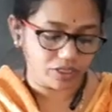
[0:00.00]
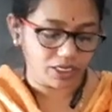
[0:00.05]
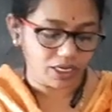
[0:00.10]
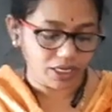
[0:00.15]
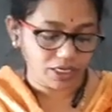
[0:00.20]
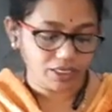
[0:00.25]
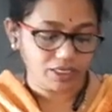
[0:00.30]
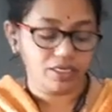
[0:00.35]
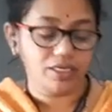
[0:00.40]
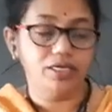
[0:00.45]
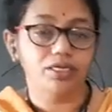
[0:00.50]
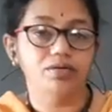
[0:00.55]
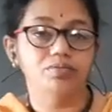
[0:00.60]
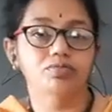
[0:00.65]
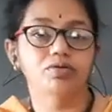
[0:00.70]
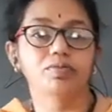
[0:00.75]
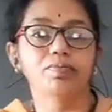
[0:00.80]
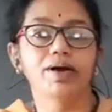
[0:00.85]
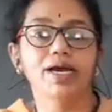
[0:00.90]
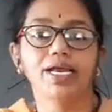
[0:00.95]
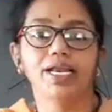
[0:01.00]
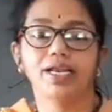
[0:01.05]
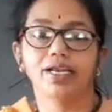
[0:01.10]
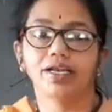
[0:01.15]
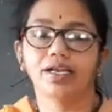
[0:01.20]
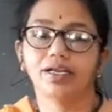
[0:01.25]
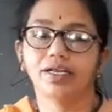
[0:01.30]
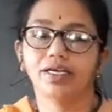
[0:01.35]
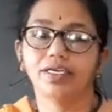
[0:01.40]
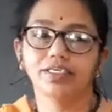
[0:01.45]
the mobile,
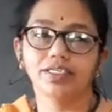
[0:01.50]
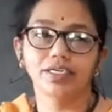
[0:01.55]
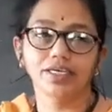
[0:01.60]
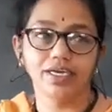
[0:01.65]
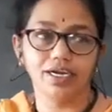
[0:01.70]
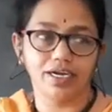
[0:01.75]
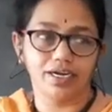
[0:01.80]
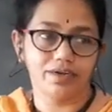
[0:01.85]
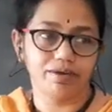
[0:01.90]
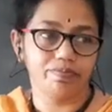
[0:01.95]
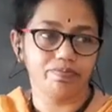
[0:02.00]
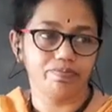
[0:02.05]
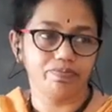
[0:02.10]
isn't it?